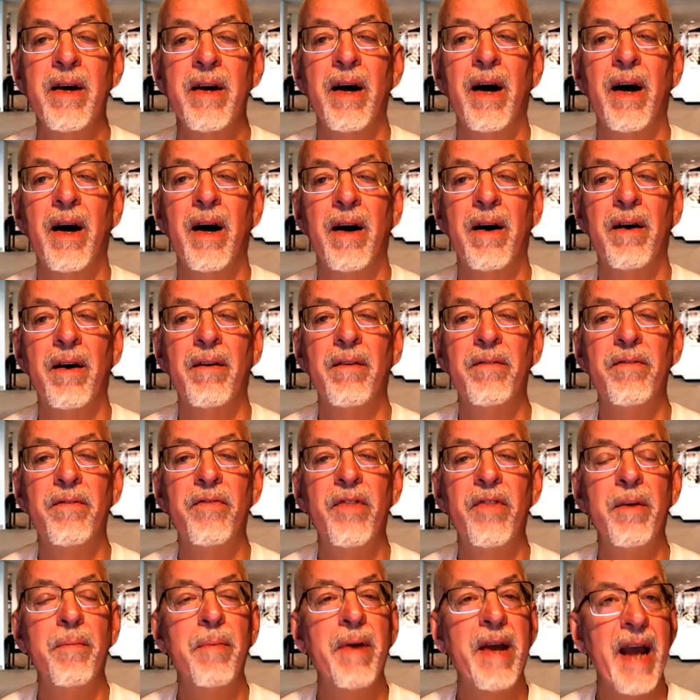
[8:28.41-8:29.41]
of
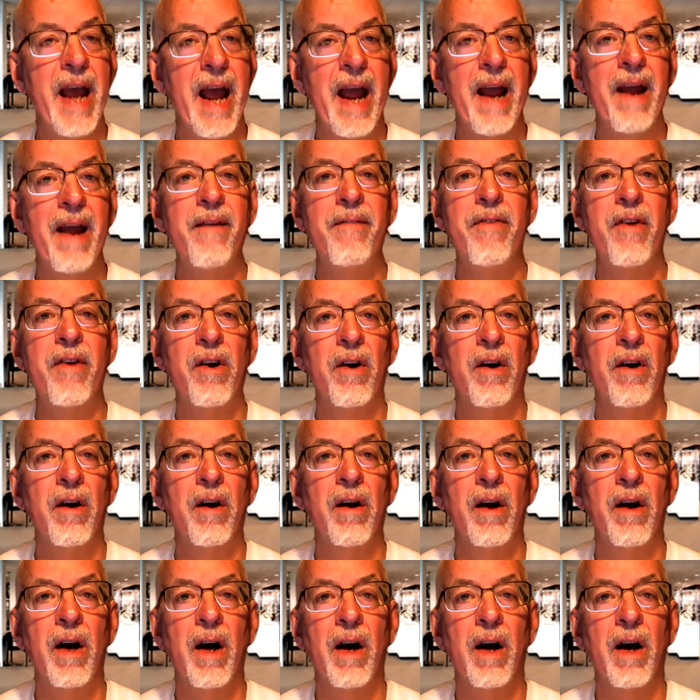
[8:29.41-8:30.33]
the behavior